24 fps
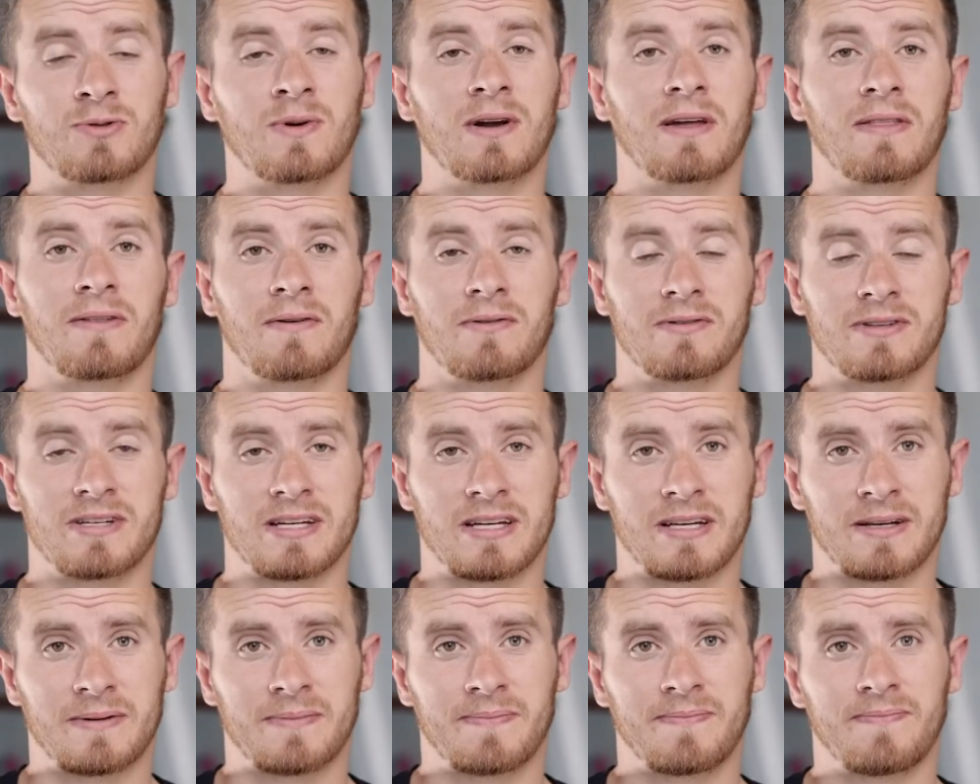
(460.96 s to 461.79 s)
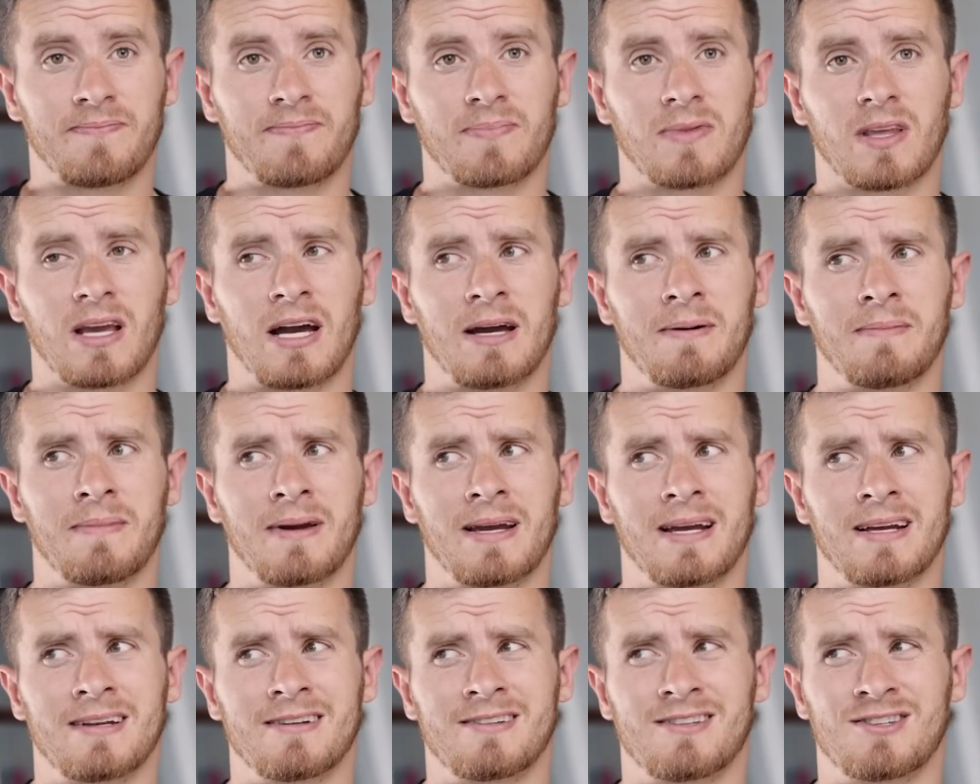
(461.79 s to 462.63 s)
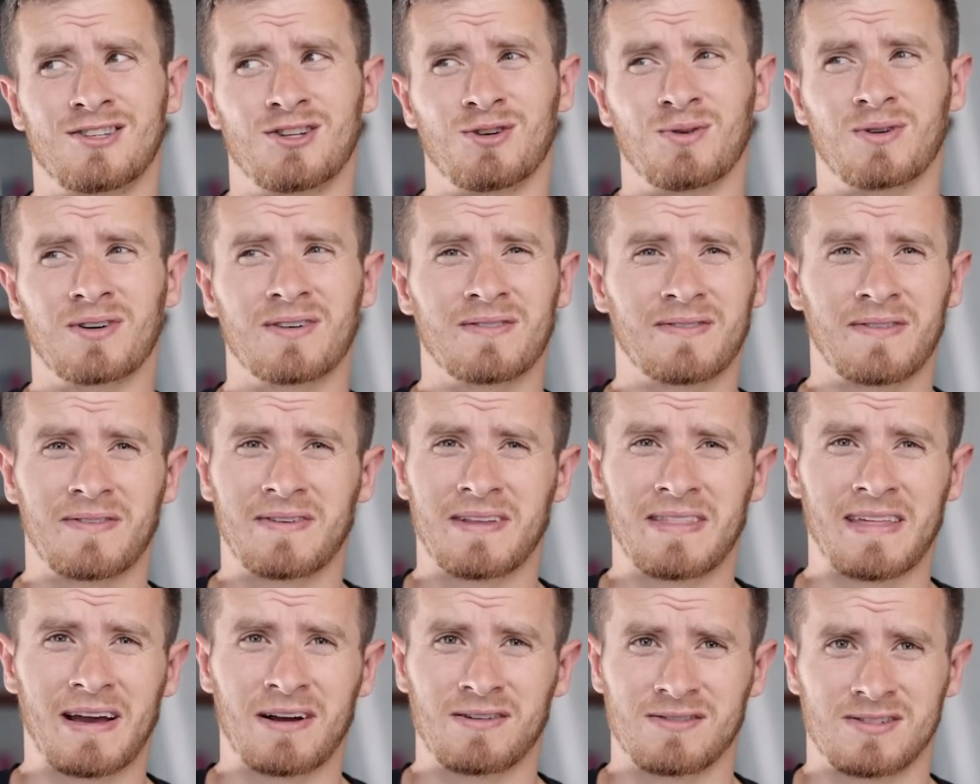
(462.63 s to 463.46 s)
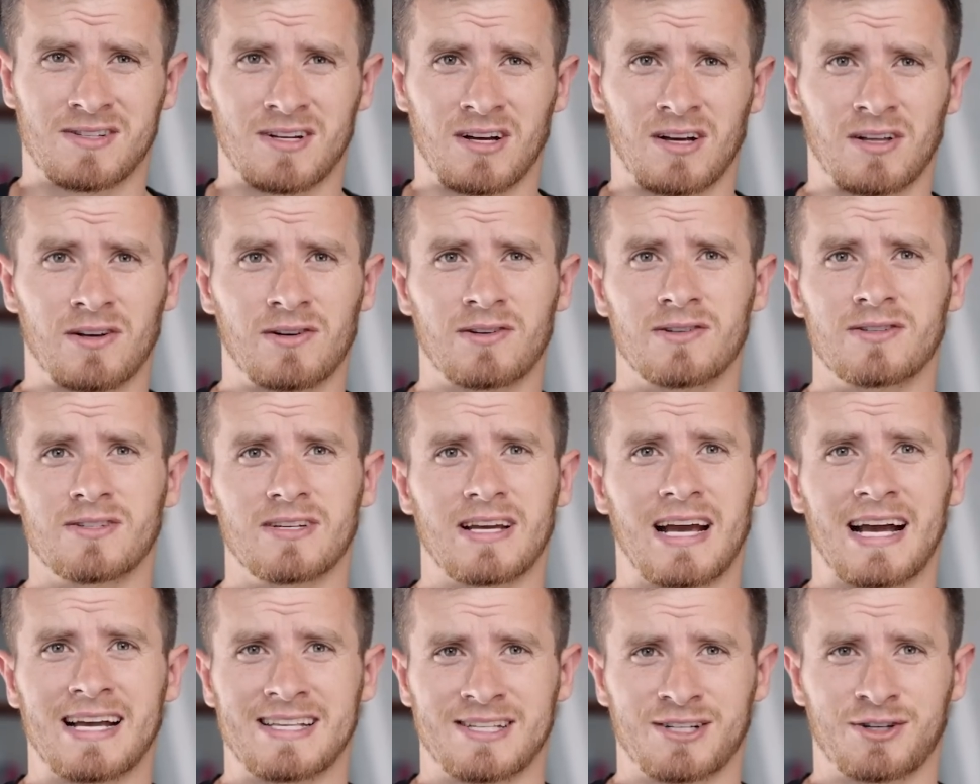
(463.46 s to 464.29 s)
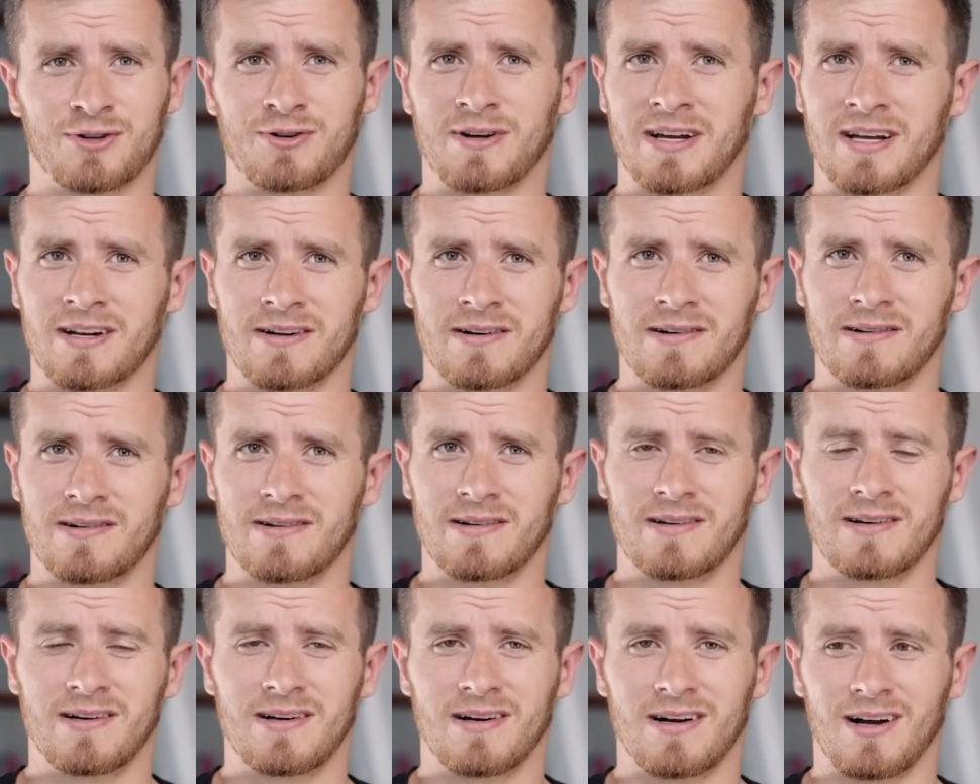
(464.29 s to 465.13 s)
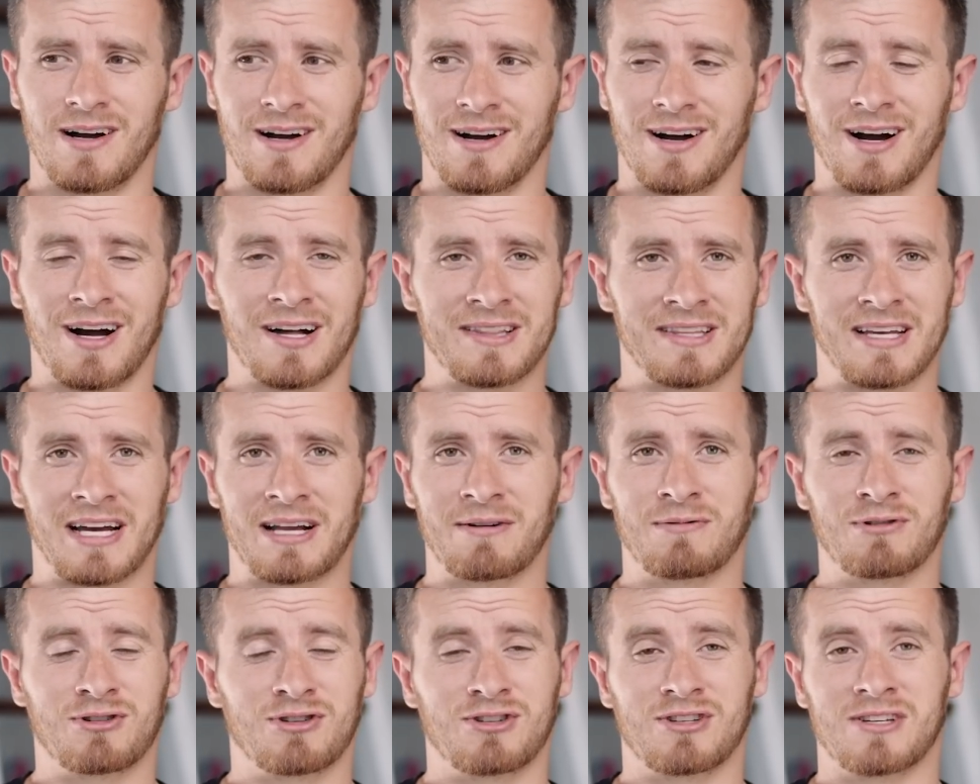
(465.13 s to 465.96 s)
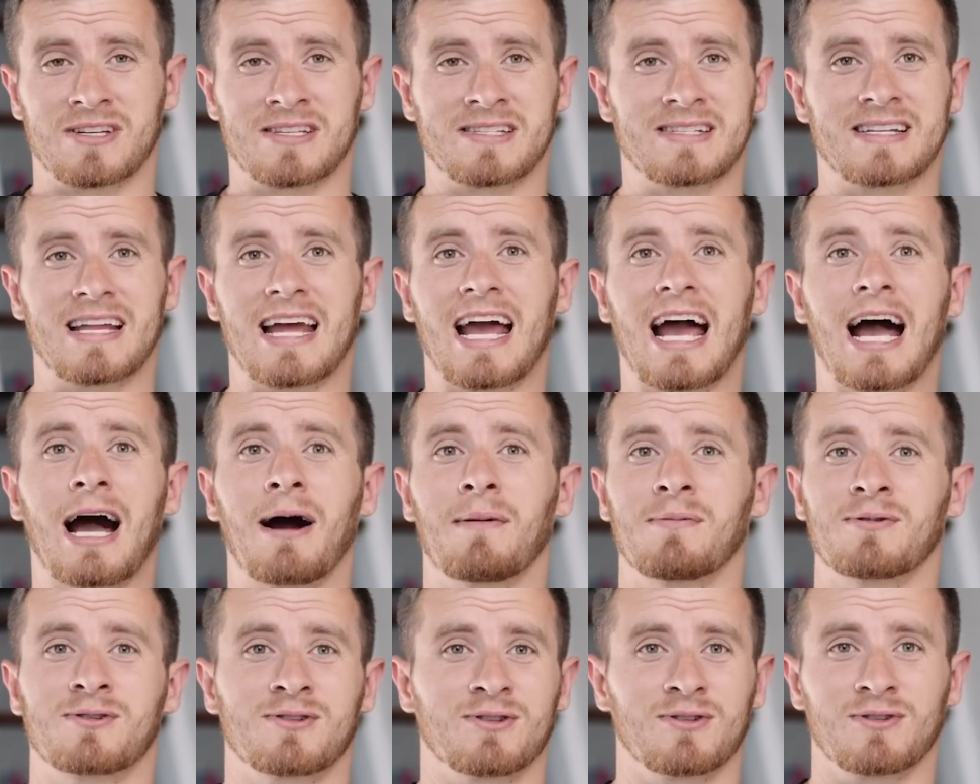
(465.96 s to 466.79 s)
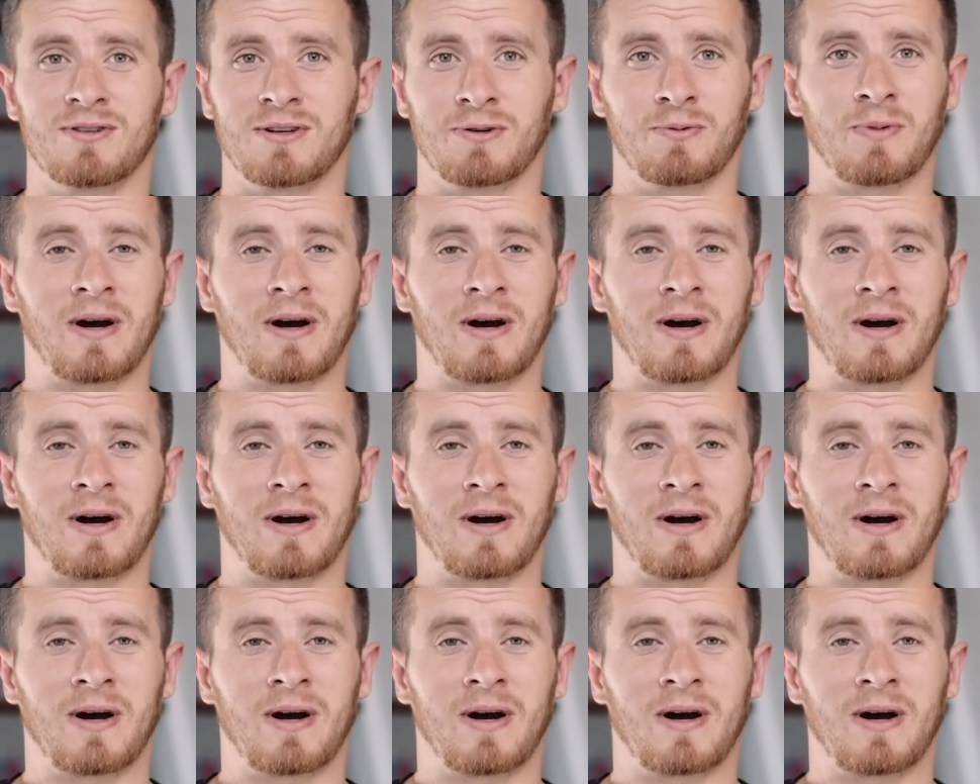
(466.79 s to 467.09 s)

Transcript: In twenty thirteen, I made two hundred fifty thousand dollars as a creator uh, online, which is just absolutely